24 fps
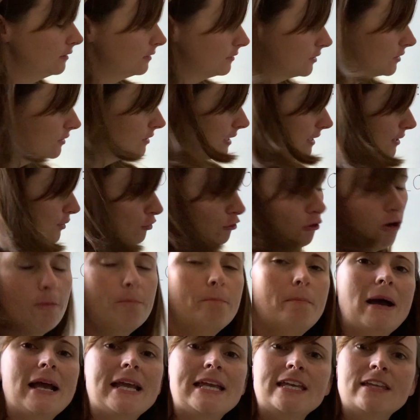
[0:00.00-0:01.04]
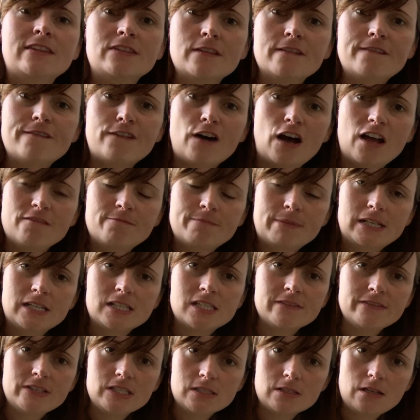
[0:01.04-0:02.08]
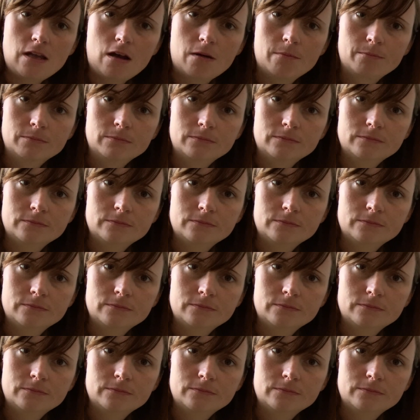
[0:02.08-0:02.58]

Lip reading: Just like you're obeying the 5 pillars of Islam.